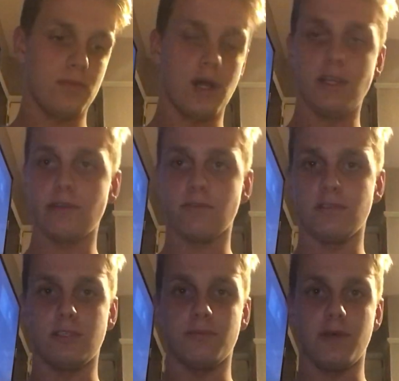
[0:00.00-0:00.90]
Earlier on
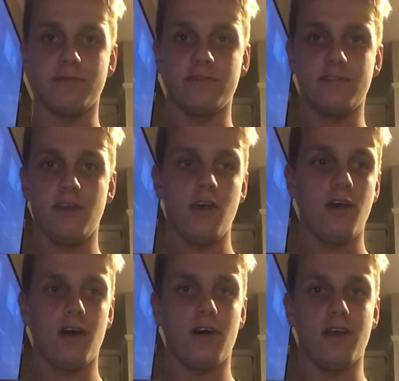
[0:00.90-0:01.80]
this month,
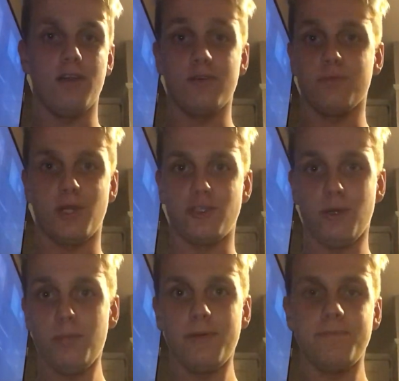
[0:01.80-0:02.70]
I lost my job,